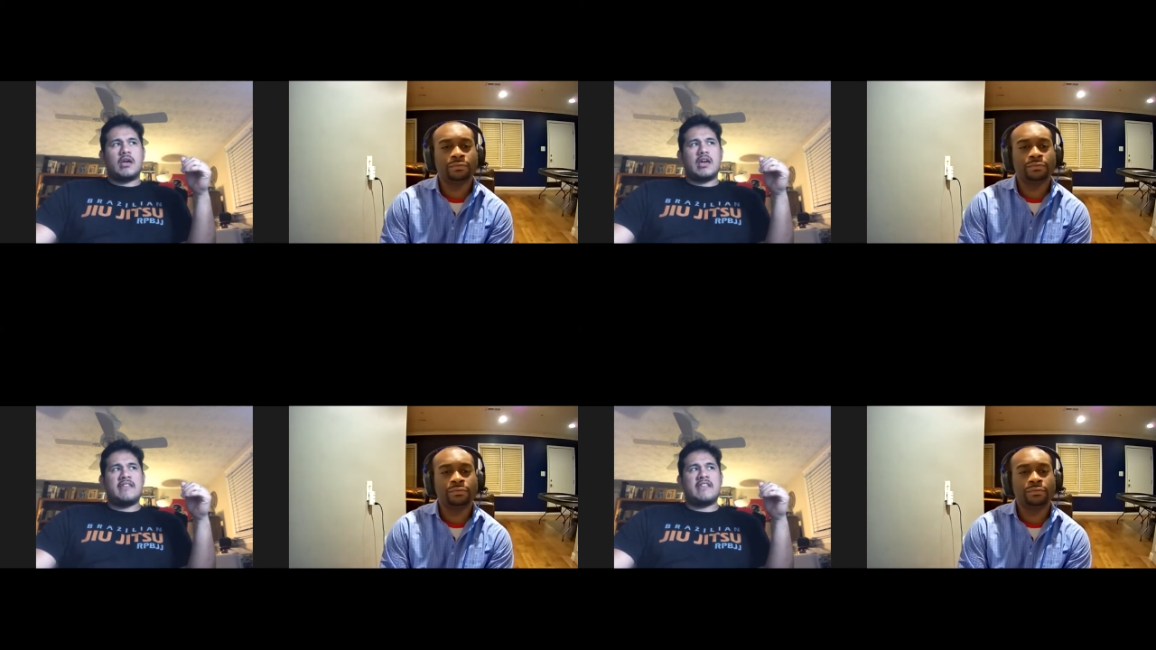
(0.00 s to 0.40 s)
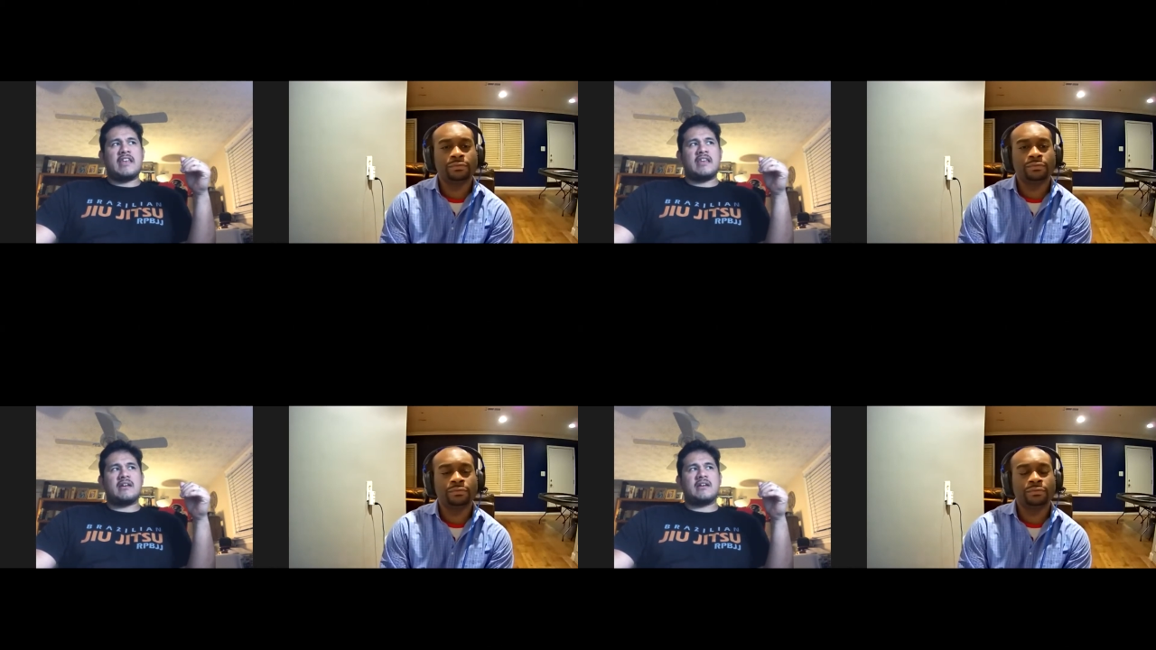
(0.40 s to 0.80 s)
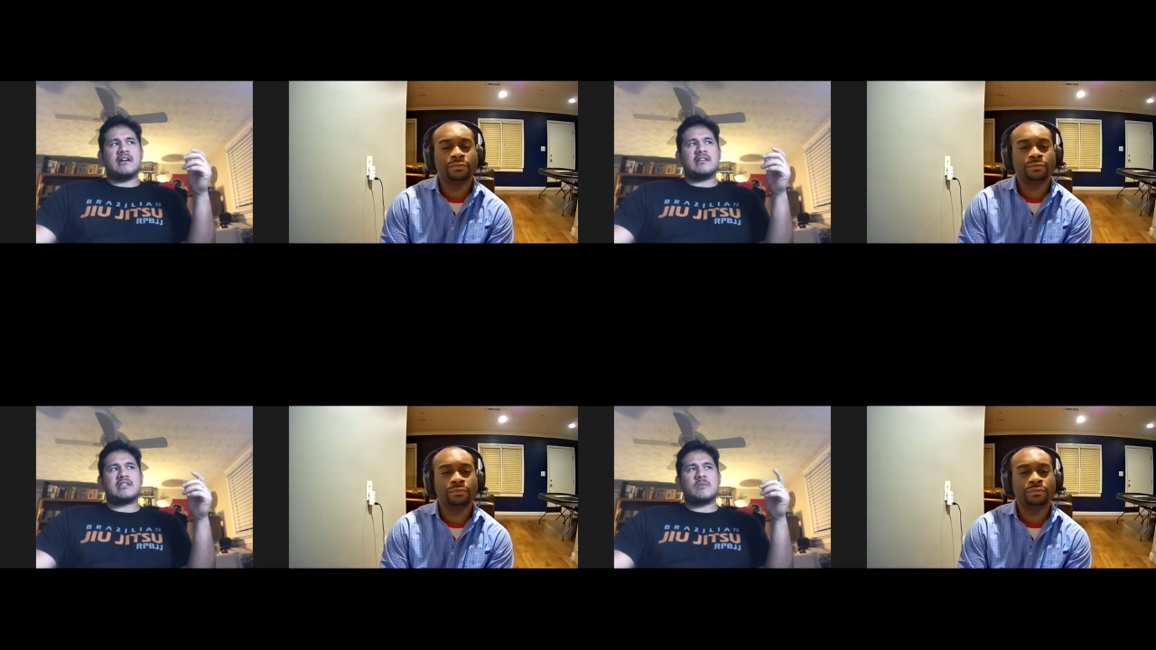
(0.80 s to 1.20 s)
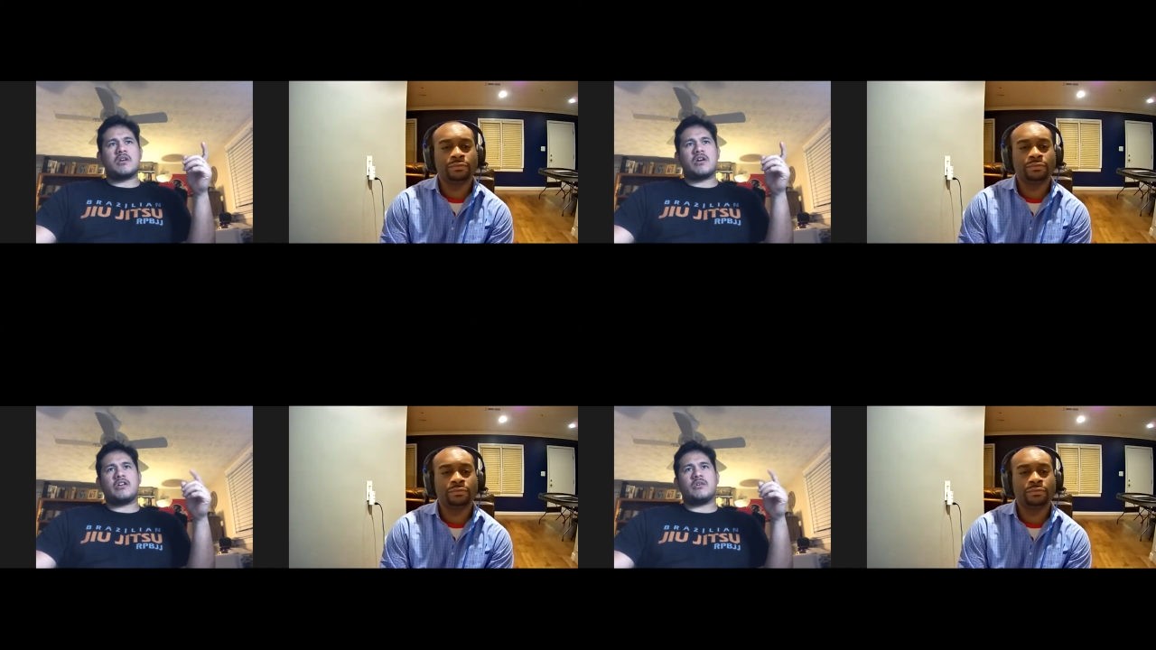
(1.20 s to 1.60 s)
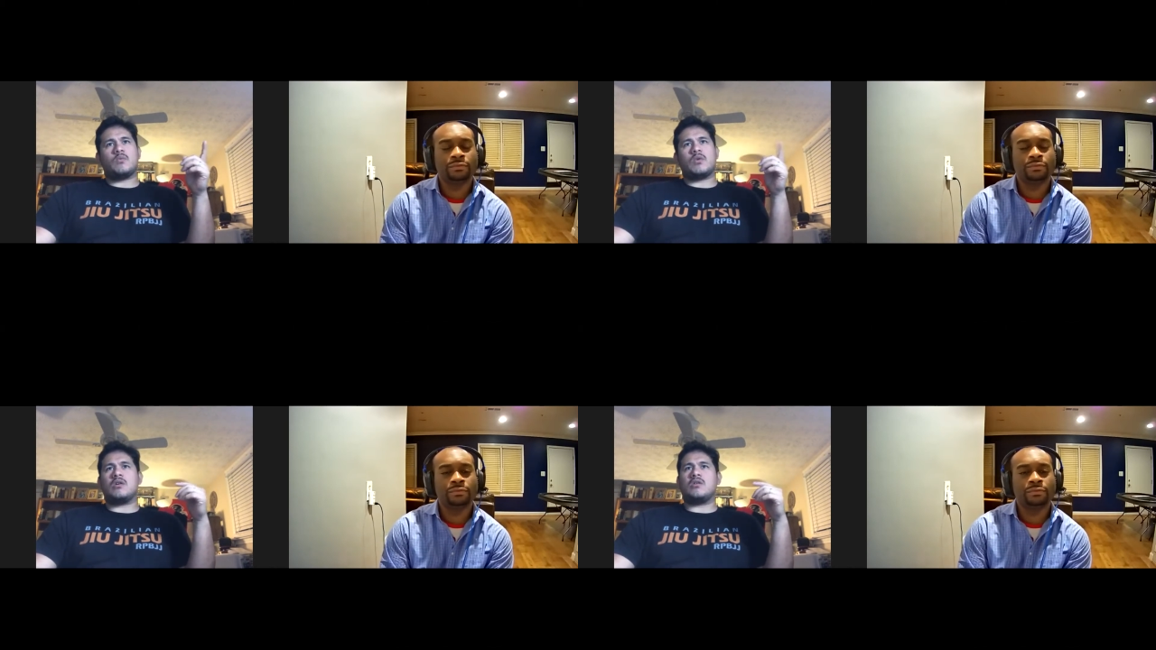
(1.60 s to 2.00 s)
Speaker 1: And then someone argued,
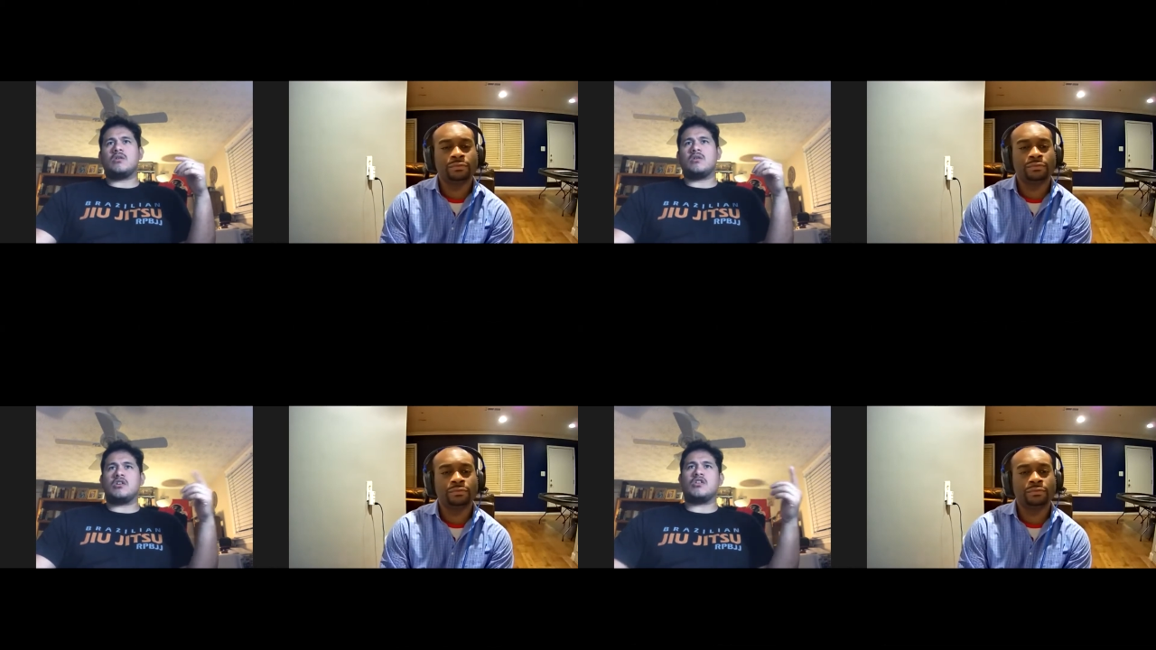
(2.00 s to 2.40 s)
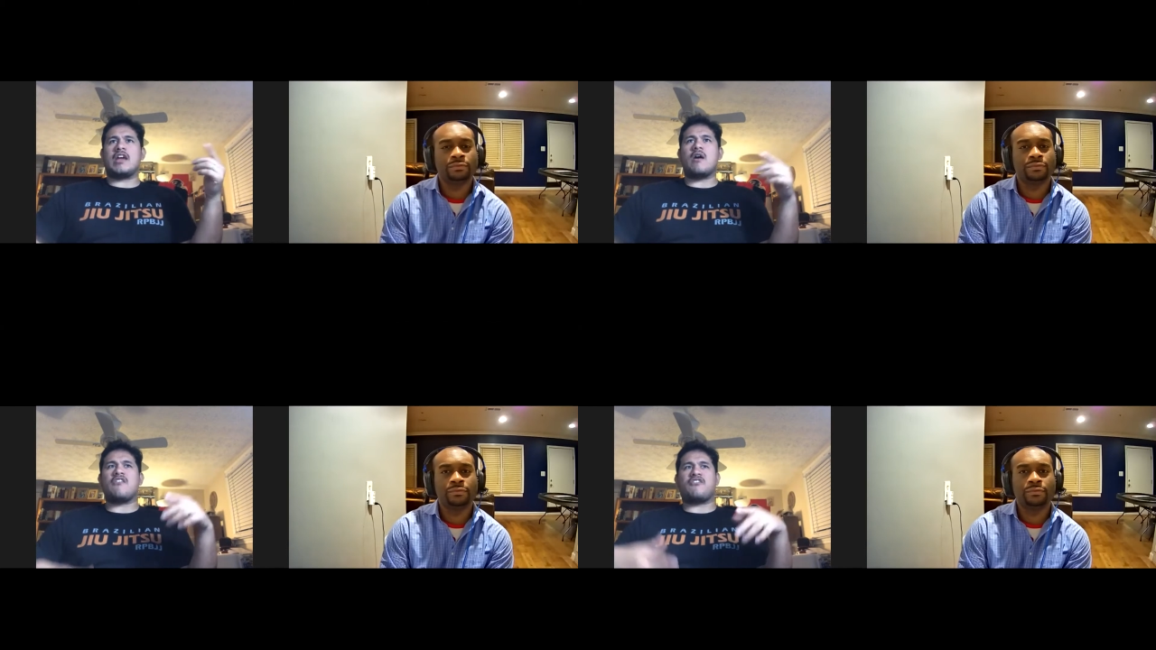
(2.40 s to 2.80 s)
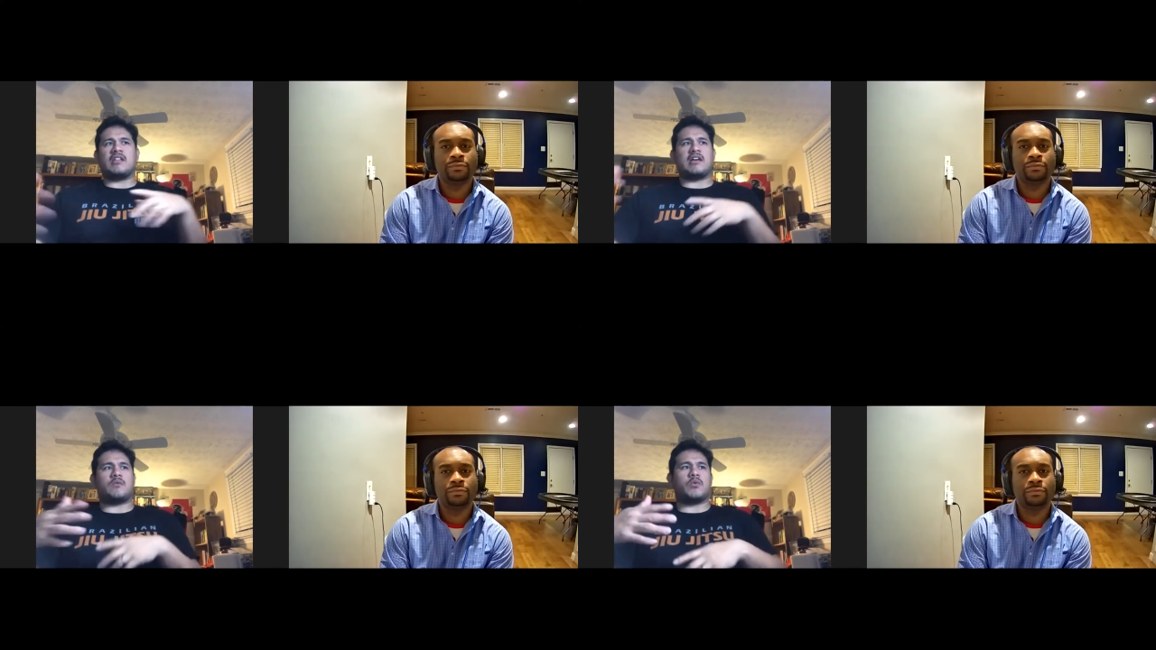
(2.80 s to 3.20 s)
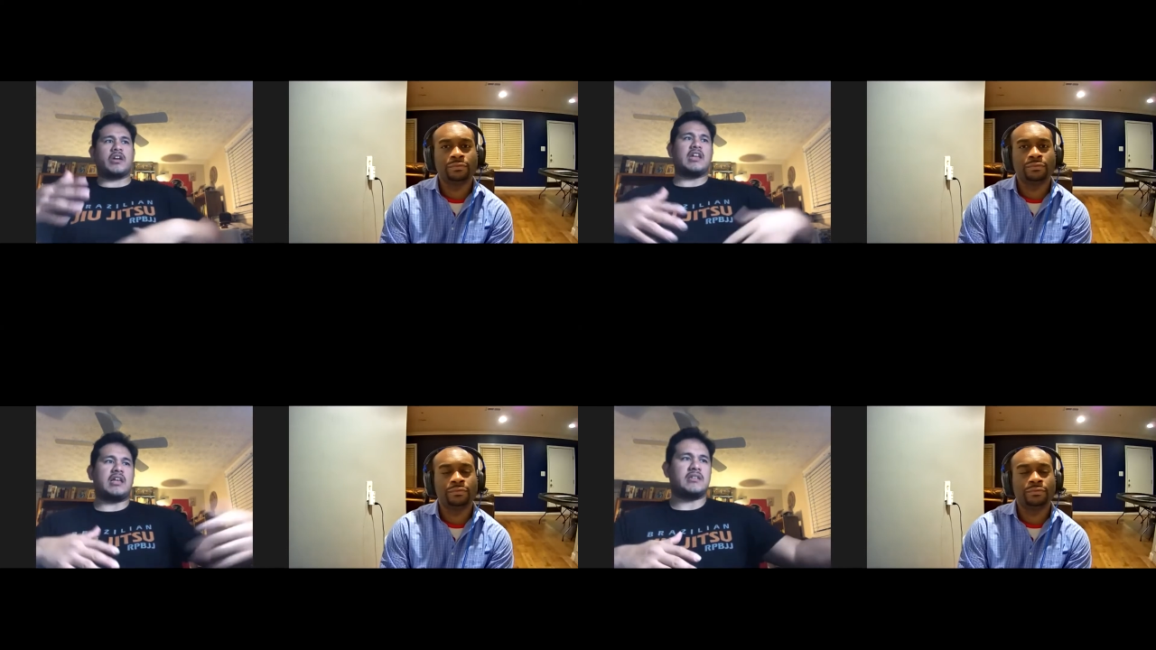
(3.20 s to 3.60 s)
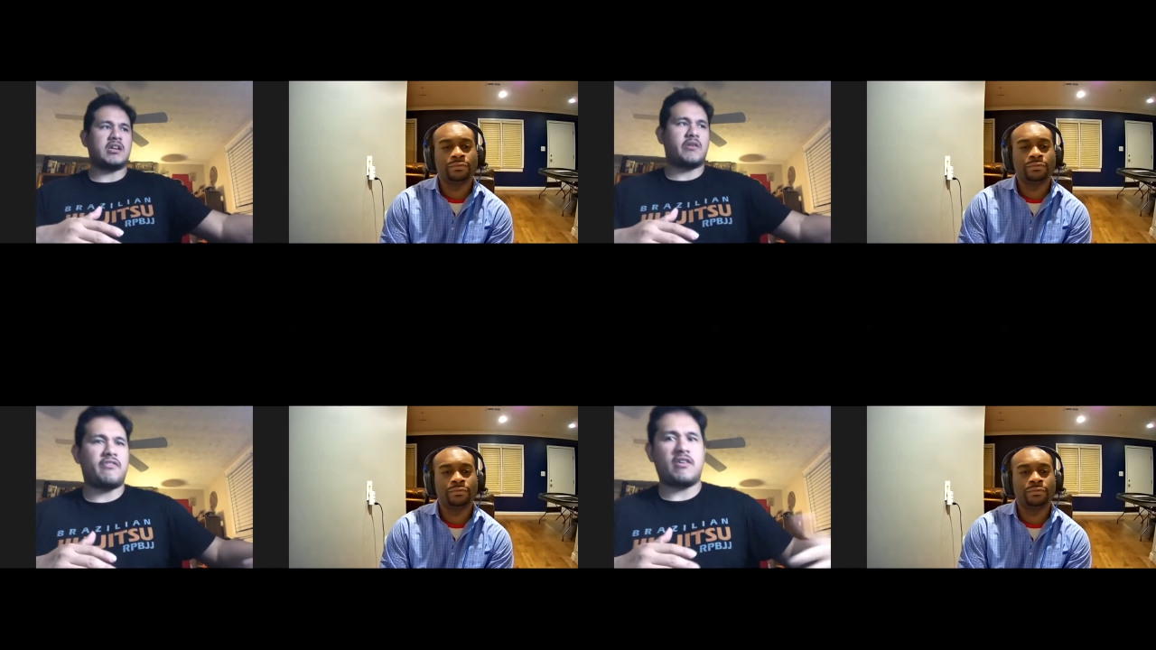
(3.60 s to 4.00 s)
well, you know, now I feel like we're getting
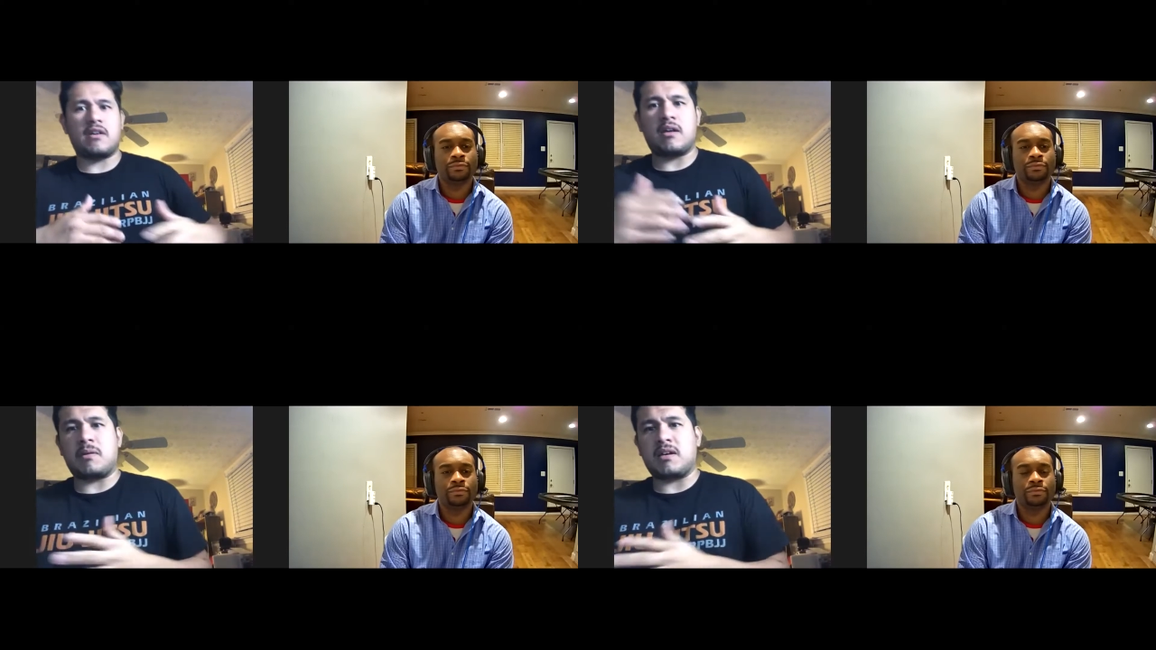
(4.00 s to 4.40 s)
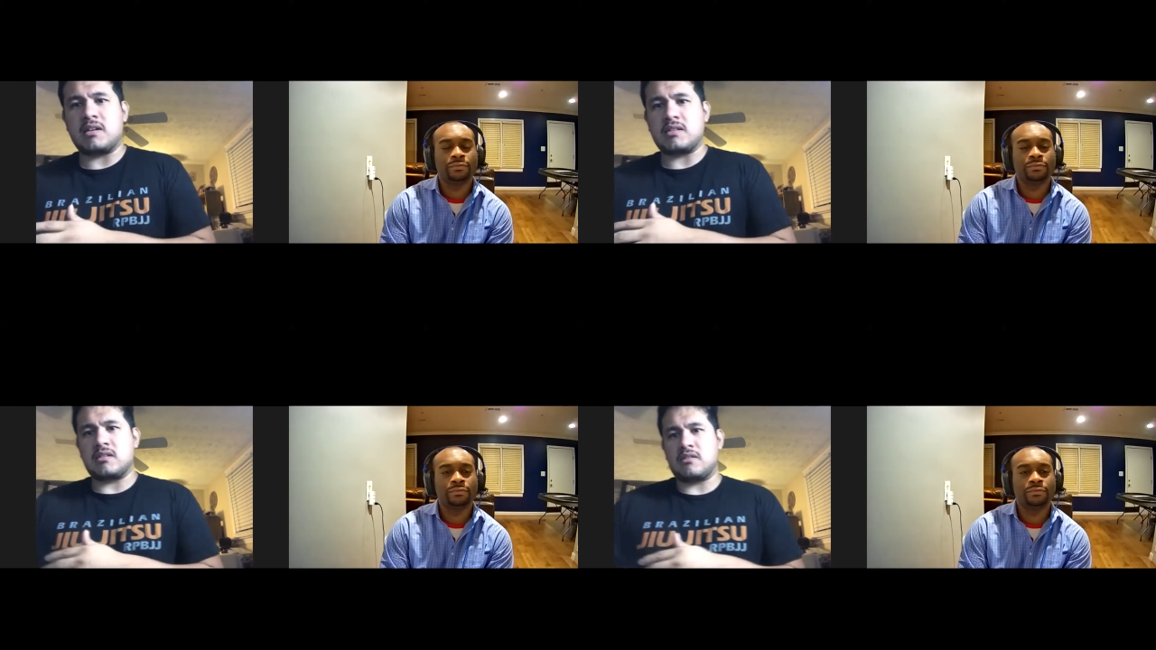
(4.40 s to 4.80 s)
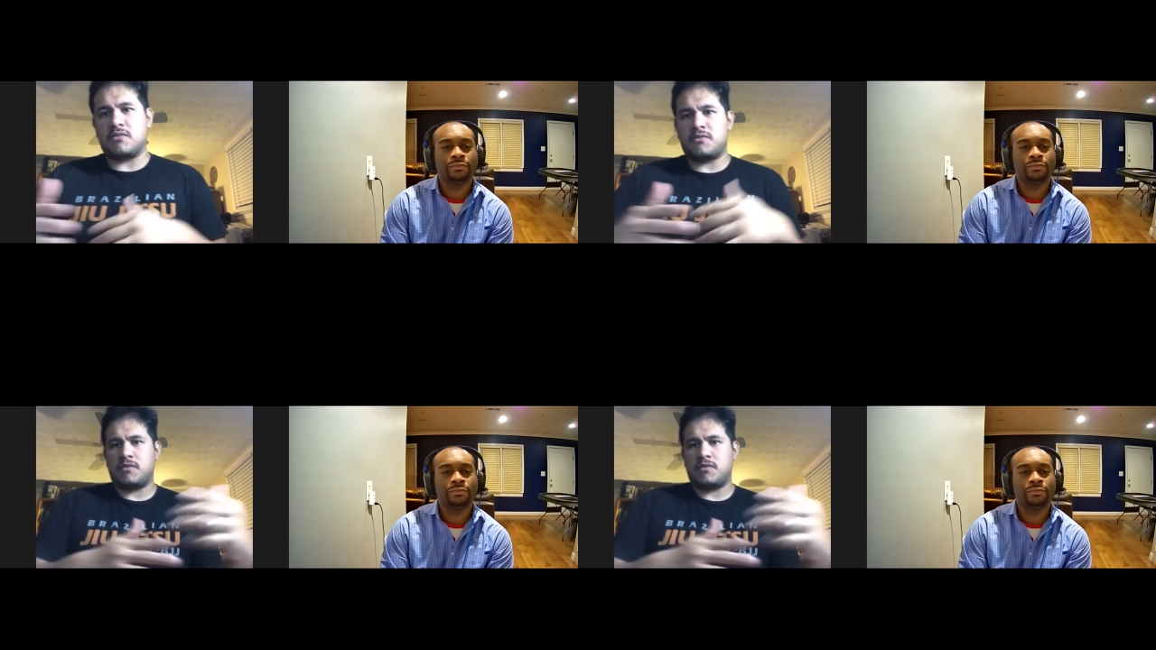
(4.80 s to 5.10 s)
Terry Fontenot because of,